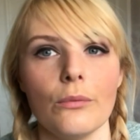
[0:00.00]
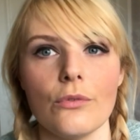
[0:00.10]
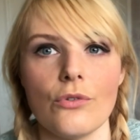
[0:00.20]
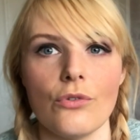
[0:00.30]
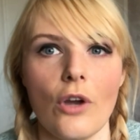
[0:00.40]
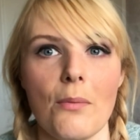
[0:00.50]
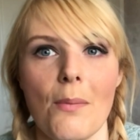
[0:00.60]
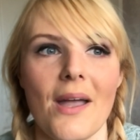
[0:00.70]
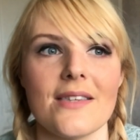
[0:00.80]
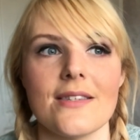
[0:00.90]
try my
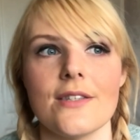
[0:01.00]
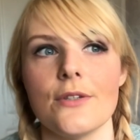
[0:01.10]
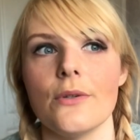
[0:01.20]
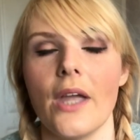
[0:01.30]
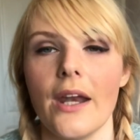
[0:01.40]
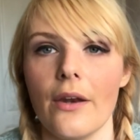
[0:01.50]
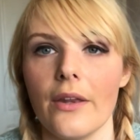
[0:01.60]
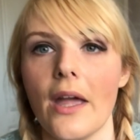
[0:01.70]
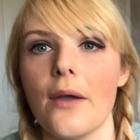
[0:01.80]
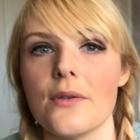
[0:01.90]
best to get out of the
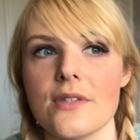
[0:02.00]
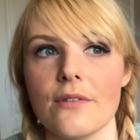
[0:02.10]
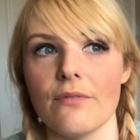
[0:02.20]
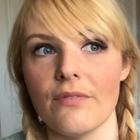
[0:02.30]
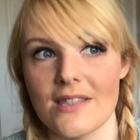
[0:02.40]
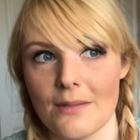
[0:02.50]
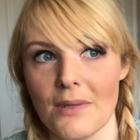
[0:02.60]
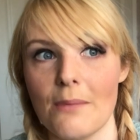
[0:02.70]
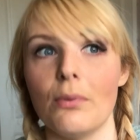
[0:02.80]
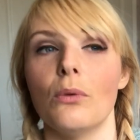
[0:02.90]
house and visit
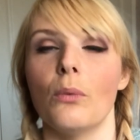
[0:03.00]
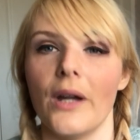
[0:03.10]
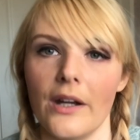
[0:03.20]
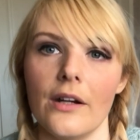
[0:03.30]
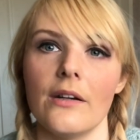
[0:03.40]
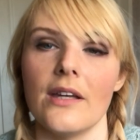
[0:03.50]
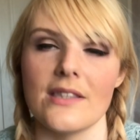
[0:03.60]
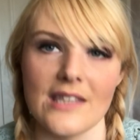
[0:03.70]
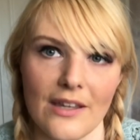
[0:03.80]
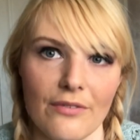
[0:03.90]
people where it's
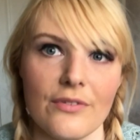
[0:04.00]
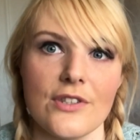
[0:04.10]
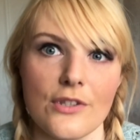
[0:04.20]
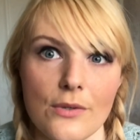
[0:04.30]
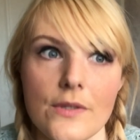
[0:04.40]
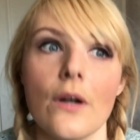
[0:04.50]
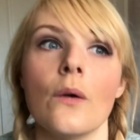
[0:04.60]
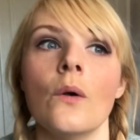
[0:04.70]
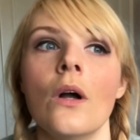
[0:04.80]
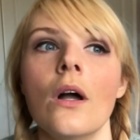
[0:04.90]
safe to do so.
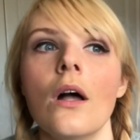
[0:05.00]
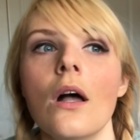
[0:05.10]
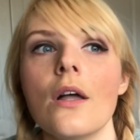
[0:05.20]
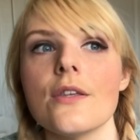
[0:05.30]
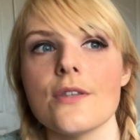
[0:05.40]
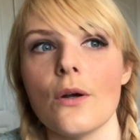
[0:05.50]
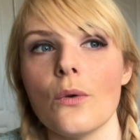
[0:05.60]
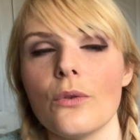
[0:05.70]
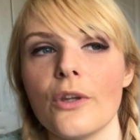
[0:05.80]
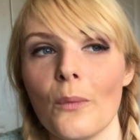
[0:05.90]

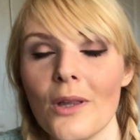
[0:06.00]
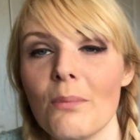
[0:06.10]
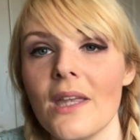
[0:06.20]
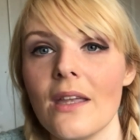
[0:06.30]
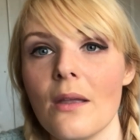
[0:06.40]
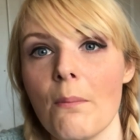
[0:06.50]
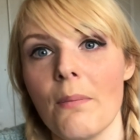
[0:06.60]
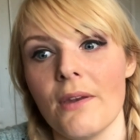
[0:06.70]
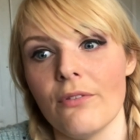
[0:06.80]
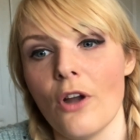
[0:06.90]
So there will be a
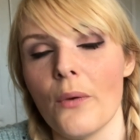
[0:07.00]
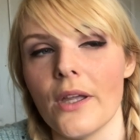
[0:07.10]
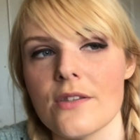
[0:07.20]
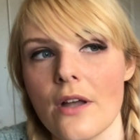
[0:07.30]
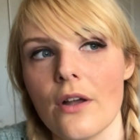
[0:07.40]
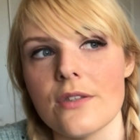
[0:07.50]
bit of goings on,